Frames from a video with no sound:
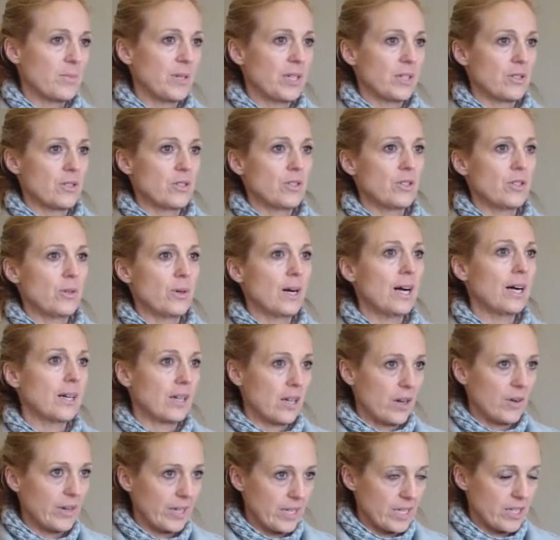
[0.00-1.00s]
because you are
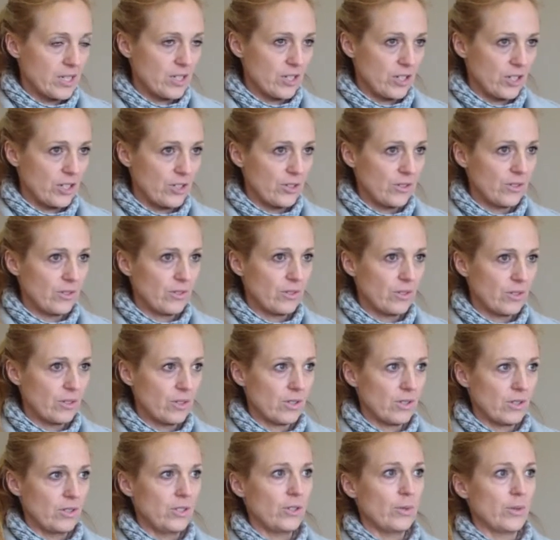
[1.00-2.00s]
going into
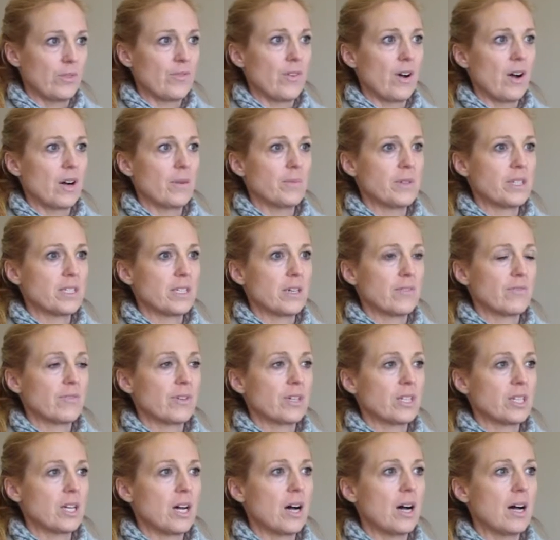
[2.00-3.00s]
new environments
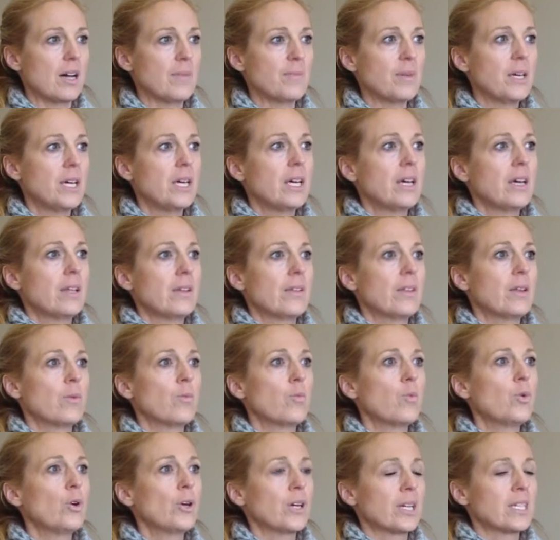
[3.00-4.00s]
every time. The
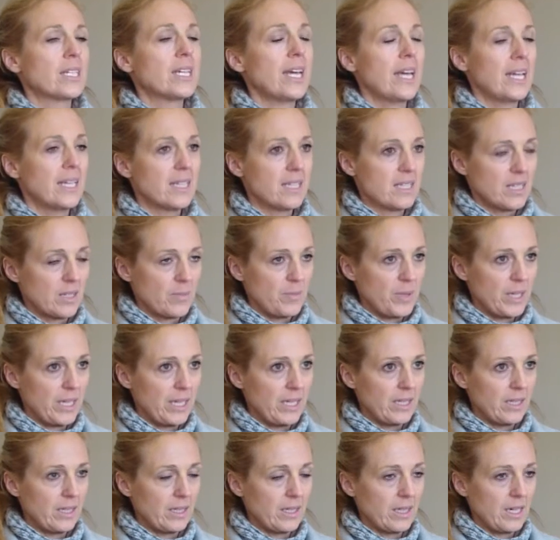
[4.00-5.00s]
work tends to
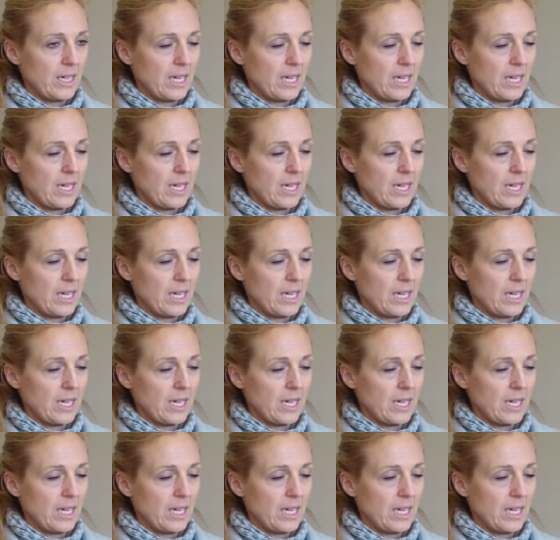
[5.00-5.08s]
be